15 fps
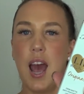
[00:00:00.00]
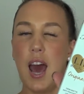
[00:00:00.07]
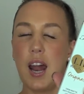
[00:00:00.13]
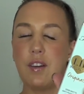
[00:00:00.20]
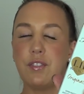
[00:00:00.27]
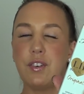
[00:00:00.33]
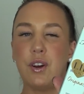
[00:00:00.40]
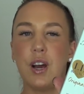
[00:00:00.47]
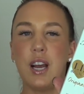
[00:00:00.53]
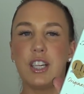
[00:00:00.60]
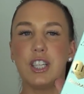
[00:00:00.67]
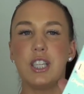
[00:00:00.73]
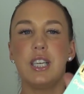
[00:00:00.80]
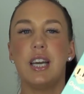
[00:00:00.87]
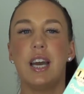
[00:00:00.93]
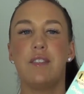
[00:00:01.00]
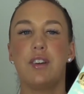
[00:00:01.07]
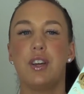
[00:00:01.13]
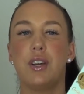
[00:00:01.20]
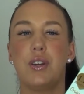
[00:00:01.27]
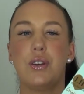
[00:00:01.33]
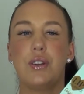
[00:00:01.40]
And I've not actually ever
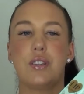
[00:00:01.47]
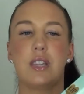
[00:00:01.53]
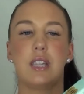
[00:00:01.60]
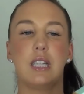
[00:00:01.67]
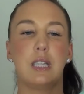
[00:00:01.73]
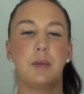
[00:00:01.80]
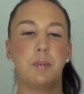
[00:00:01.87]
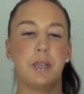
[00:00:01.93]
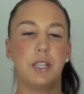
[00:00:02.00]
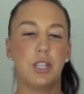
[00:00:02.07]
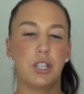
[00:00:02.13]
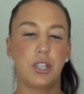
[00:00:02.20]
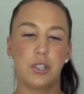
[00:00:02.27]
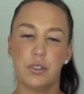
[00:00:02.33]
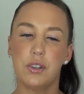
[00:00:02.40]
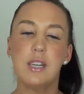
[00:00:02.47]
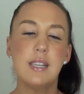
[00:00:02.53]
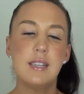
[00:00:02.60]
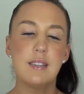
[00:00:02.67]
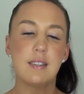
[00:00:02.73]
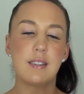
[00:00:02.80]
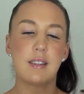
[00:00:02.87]
used the Lip
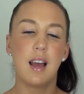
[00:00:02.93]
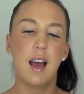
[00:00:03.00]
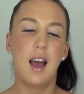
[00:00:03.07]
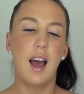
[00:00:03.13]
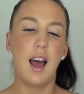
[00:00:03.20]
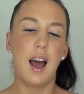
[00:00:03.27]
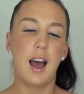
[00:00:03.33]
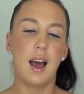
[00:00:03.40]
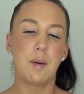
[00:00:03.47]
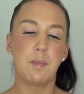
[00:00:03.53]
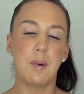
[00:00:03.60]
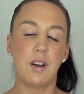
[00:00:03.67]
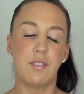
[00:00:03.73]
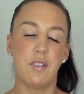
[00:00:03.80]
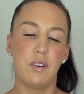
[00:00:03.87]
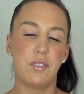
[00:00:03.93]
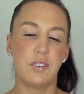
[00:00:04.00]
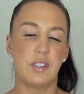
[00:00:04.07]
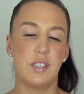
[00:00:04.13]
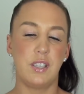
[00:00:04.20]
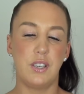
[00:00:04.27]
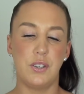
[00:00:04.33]
Insurance. I've
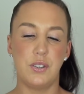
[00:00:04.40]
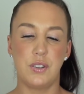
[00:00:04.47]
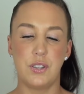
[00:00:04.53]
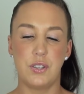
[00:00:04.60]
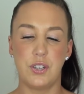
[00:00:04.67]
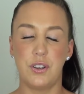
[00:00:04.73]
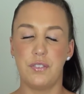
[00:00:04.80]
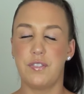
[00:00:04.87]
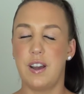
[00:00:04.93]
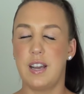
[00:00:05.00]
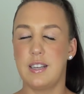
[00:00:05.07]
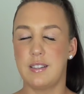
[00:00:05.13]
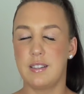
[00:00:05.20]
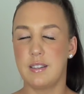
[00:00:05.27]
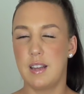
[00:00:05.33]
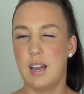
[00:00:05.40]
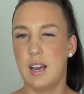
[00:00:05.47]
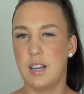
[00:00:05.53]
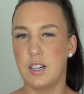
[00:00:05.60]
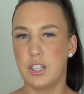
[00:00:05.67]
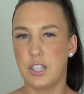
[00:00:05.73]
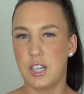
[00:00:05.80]
obviously used the Too Faced
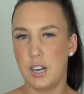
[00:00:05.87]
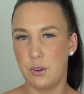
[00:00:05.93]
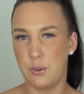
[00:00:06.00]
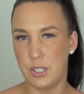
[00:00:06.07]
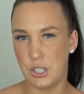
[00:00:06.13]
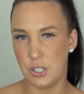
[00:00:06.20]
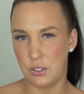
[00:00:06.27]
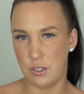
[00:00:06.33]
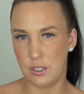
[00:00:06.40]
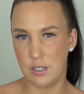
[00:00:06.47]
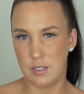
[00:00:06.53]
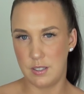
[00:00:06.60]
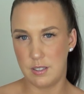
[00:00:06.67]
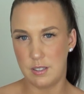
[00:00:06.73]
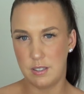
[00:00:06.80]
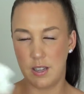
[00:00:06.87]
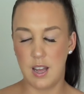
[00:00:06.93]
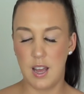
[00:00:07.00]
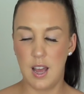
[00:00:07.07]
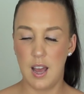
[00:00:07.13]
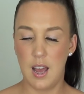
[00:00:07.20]
Shadow Insurance